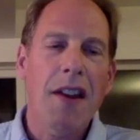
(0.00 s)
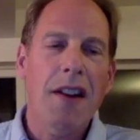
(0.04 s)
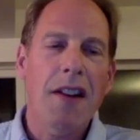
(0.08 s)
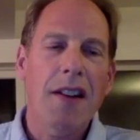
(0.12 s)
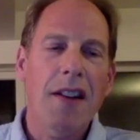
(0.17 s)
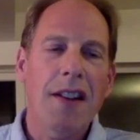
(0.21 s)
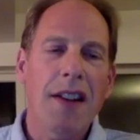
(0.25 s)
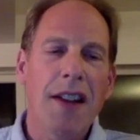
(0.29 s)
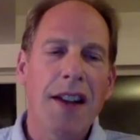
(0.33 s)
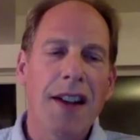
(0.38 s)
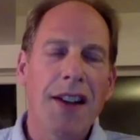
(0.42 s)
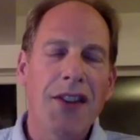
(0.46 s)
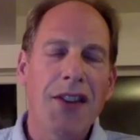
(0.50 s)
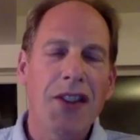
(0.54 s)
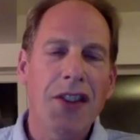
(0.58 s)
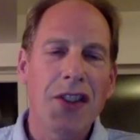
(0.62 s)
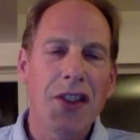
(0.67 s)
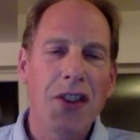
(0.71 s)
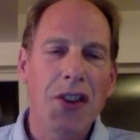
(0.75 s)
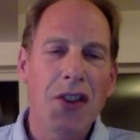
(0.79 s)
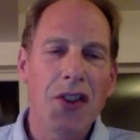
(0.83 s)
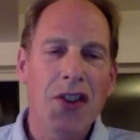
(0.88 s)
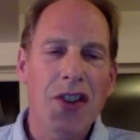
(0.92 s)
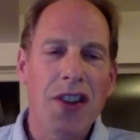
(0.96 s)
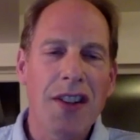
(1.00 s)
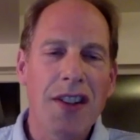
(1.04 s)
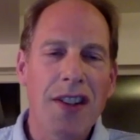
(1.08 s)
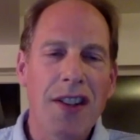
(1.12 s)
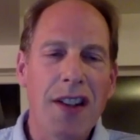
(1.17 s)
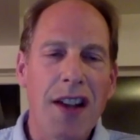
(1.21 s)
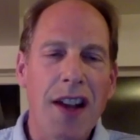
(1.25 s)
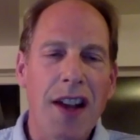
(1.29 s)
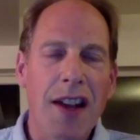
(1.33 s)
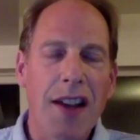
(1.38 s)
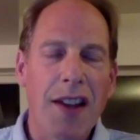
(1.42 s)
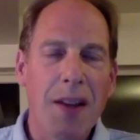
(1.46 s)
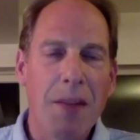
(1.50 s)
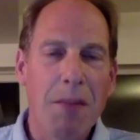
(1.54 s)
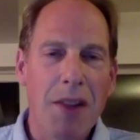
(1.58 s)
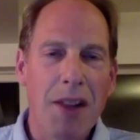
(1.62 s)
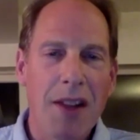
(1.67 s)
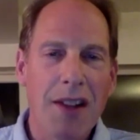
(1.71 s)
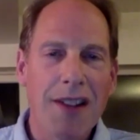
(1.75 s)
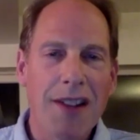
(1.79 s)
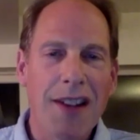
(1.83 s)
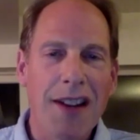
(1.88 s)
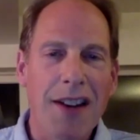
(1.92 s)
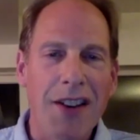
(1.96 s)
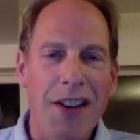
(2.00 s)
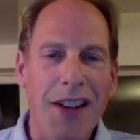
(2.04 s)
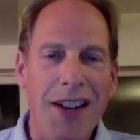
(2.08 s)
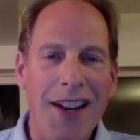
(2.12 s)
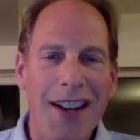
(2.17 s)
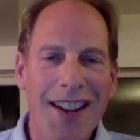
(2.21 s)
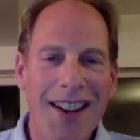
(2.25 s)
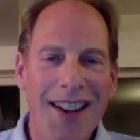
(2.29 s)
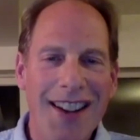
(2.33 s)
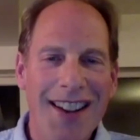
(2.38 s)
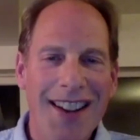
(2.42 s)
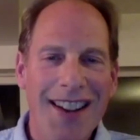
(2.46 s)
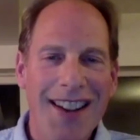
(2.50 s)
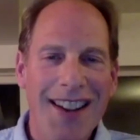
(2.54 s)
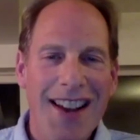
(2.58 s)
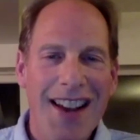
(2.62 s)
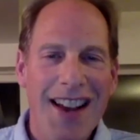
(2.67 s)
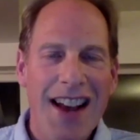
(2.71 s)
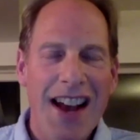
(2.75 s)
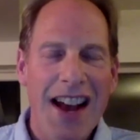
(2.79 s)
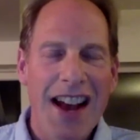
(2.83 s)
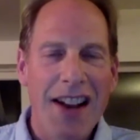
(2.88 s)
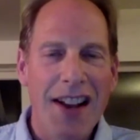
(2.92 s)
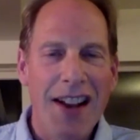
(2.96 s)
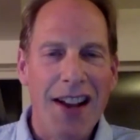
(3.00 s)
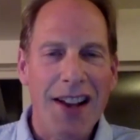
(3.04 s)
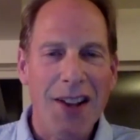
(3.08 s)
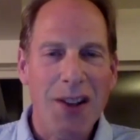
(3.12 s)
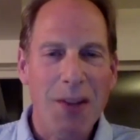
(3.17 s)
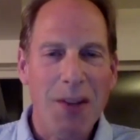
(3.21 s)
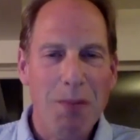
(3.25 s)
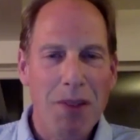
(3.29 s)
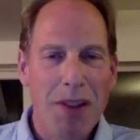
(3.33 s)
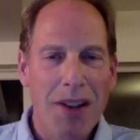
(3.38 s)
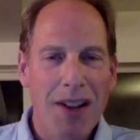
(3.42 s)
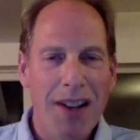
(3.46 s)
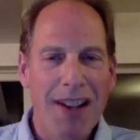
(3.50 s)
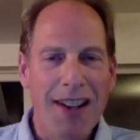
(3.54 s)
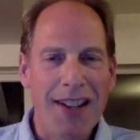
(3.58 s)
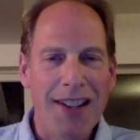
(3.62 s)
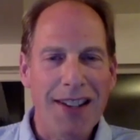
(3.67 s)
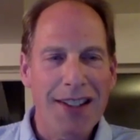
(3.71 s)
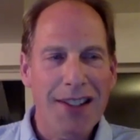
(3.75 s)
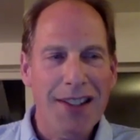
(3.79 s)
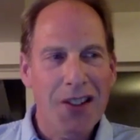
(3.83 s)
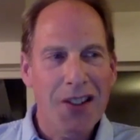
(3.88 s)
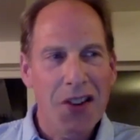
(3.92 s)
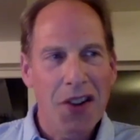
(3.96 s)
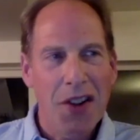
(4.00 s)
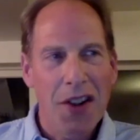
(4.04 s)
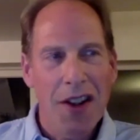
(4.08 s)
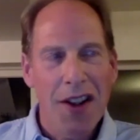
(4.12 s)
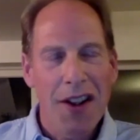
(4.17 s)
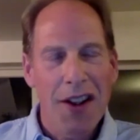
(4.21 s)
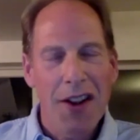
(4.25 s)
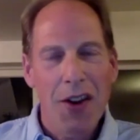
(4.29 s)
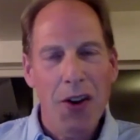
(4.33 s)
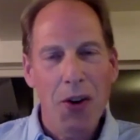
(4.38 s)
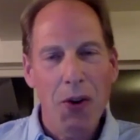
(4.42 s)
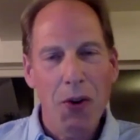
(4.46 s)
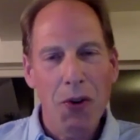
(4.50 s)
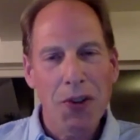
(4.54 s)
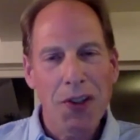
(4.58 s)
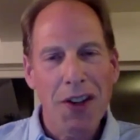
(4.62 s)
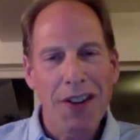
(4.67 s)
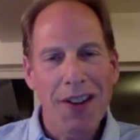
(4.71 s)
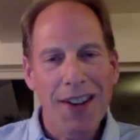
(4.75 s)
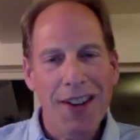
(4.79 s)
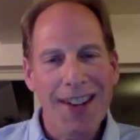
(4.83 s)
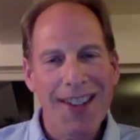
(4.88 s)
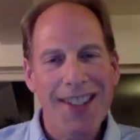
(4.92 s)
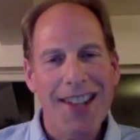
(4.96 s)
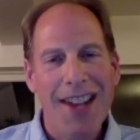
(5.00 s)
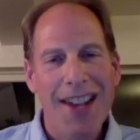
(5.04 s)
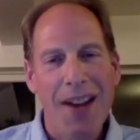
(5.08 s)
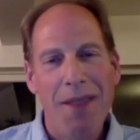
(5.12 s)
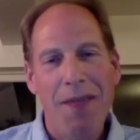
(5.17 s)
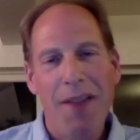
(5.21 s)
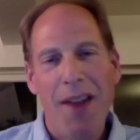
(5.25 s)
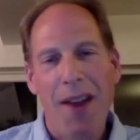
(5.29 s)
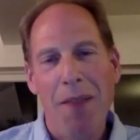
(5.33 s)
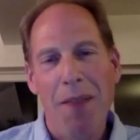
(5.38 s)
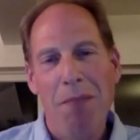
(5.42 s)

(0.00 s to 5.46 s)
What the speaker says: that institutions like the military and like the police also need to have